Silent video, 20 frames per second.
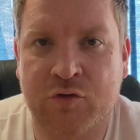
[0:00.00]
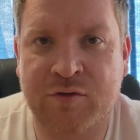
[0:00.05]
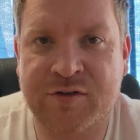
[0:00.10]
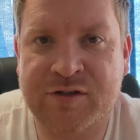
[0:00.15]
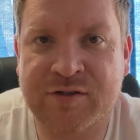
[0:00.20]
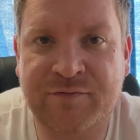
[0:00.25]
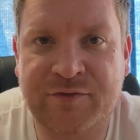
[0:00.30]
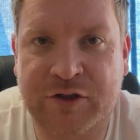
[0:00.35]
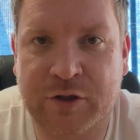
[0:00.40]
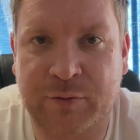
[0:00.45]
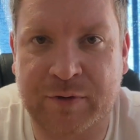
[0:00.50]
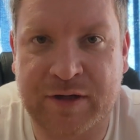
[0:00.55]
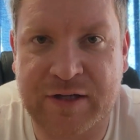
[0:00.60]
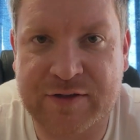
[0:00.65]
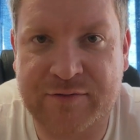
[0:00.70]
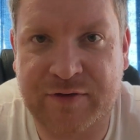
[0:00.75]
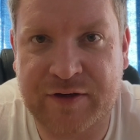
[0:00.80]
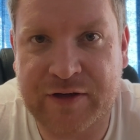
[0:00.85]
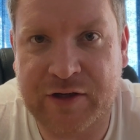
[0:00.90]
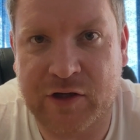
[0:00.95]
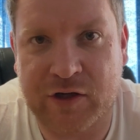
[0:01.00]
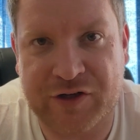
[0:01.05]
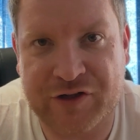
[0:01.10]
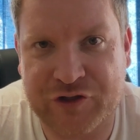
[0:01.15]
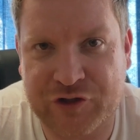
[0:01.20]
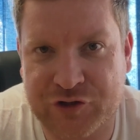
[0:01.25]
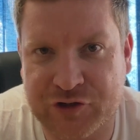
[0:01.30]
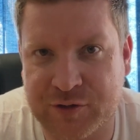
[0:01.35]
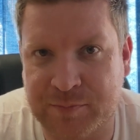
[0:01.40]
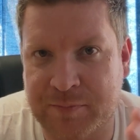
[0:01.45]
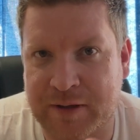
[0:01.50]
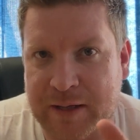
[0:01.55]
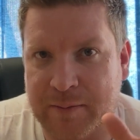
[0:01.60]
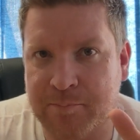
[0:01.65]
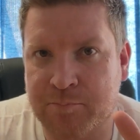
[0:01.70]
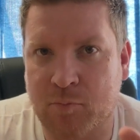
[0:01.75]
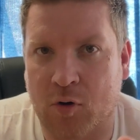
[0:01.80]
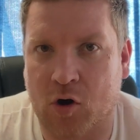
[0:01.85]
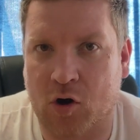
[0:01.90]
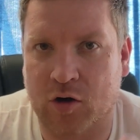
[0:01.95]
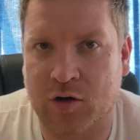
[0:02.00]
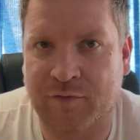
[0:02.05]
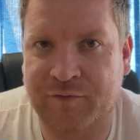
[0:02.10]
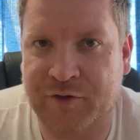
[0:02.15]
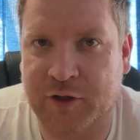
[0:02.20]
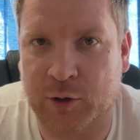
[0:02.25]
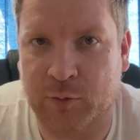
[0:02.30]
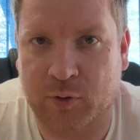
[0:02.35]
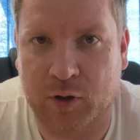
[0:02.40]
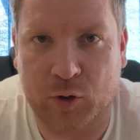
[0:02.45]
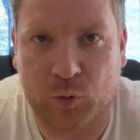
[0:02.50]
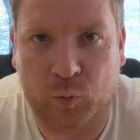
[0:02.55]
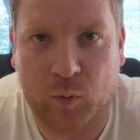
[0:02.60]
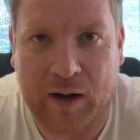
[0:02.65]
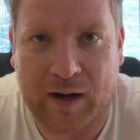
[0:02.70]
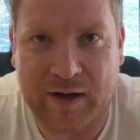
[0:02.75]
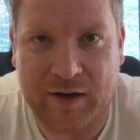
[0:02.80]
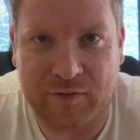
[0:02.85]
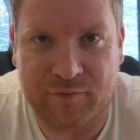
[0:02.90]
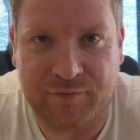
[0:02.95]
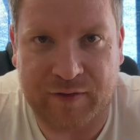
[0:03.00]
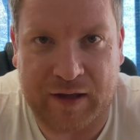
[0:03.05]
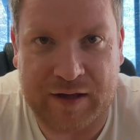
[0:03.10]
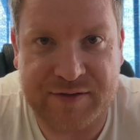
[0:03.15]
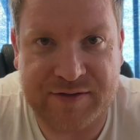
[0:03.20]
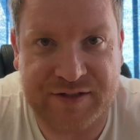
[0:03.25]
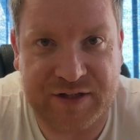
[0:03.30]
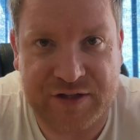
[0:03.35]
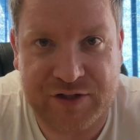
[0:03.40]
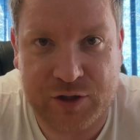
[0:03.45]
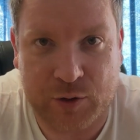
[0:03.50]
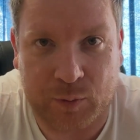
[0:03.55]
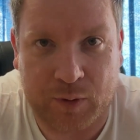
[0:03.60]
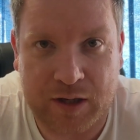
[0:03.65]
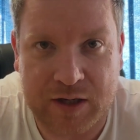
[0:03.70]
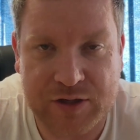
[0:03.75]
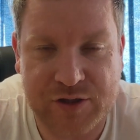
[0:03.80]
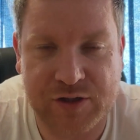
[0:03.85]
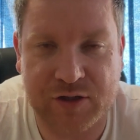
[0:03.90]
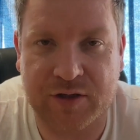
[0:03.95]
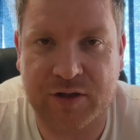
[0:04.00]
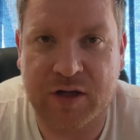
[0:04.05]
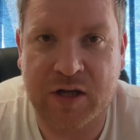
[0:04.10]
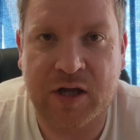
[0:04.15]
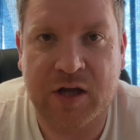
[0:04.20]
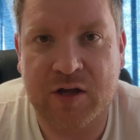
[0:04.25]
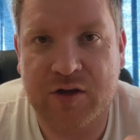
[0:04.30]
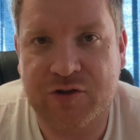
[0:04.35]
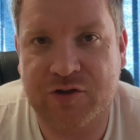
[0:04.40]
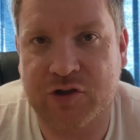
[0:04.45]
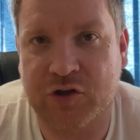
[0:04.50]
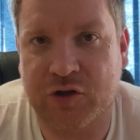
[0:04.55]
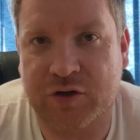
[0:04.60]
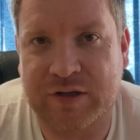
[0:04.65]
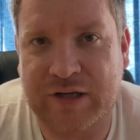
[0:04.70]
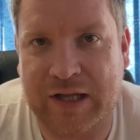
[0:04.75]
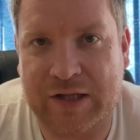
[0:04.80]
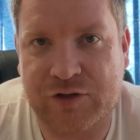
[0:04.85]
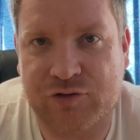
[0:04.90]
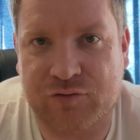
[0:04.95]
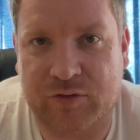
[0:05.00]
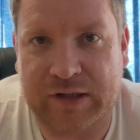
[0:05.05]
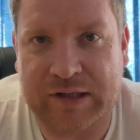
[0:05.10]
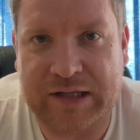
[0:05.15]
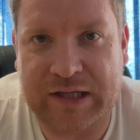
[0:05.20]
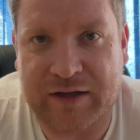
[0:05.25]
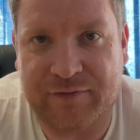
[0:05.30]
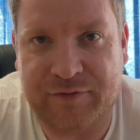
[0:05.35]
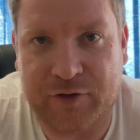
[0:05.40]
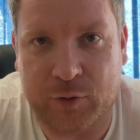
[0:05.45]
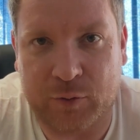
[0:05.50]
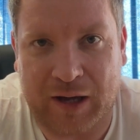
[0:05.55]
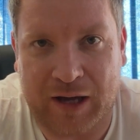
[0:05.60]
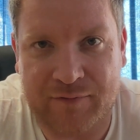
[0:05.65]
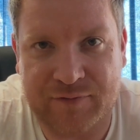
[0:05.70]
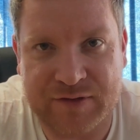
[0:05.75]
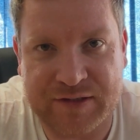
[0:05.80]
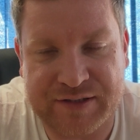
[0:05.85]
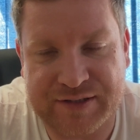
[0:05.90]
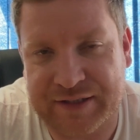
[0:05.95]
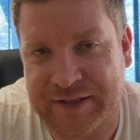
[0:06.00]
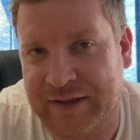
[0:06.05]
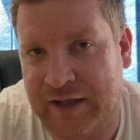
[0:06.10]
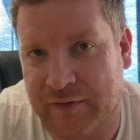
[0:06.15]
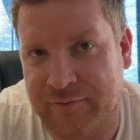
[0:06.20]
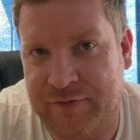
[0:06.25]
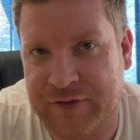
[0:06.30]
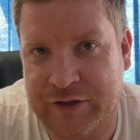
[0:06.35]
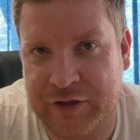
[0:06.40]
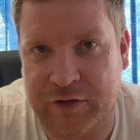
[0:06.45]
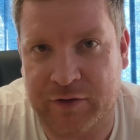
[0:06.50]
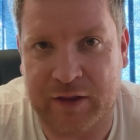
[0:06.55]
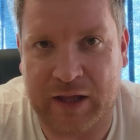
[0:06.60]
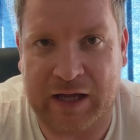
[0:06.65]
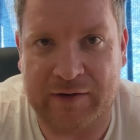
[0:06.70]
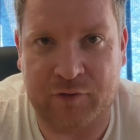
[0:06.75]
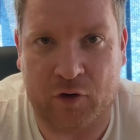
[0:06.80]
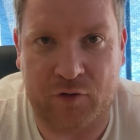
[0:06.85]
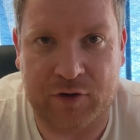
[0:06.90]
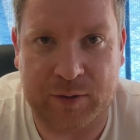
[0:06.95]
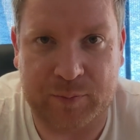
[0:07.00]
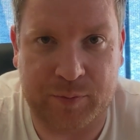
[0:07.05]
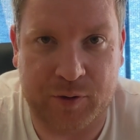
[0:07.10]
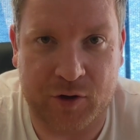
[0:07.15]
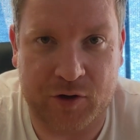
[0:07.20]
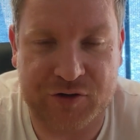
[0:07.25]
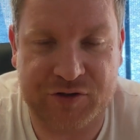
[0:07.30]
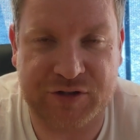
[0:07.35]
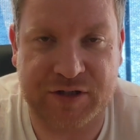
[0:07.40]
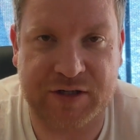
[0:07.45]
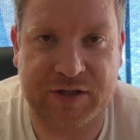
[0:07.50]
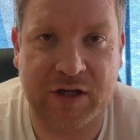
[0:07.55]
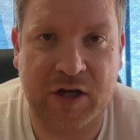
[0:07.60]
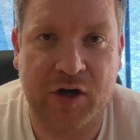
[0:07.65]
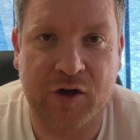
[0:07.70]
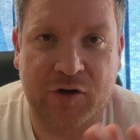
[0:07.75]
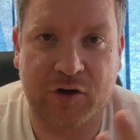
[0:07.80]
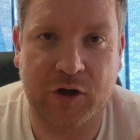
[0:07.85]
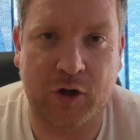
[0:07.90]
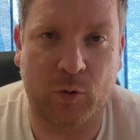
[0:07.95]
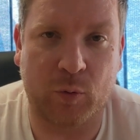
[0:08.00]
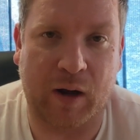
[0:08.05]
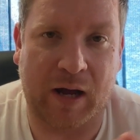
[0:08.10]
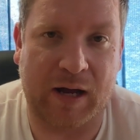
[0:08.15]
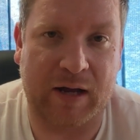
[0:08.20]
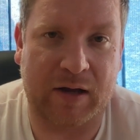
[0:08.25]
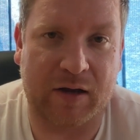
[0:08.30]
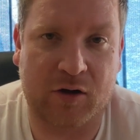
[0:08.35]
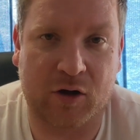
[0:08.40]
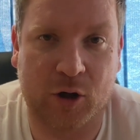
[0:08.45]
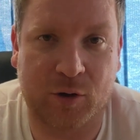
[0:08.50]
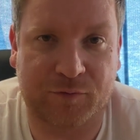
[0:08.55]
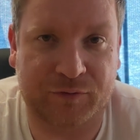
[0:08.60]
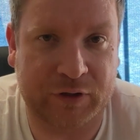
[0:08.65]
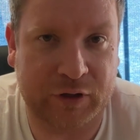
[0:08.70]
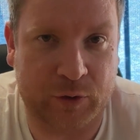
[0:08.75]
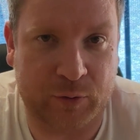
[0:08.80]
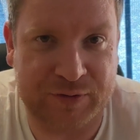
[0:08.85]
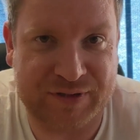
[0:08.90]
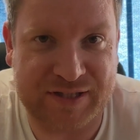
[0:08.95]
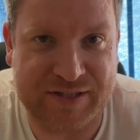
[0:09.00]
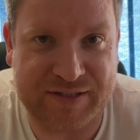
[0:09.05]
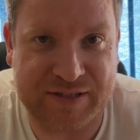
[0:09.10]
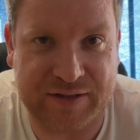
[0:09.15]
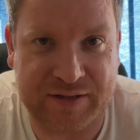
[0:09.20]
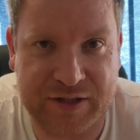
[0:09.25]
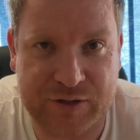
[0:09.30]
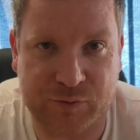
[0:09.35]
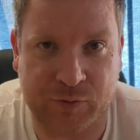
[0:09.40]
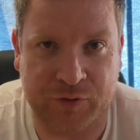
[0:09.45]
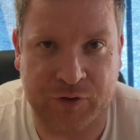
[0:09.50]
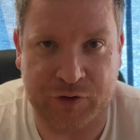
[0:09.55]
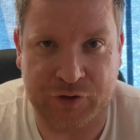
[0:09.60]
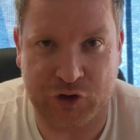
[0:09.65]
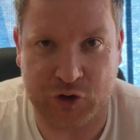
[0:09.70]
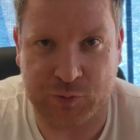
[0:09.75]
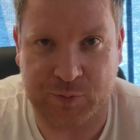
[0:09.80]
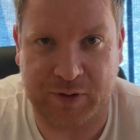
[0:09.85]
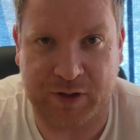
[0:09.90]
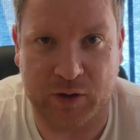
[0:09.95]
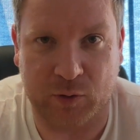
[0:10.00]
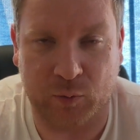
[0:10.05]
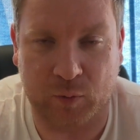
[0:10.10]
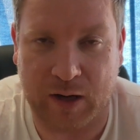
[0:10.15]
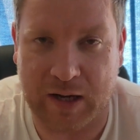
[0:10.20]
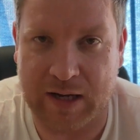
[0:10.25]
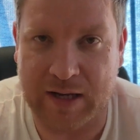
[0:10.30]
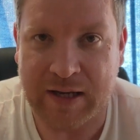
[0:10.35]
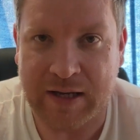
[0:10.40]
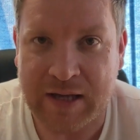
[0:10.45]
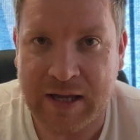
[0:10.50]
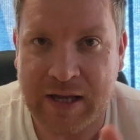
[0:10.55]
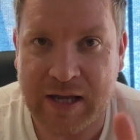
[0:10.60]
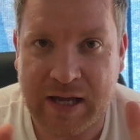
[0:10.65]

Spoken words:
The reason for doing this video is just to make more of you aware of that situation. So naturally, if you haven't seen that video that I've already posted, you are hopefully going to see this one and just be aware.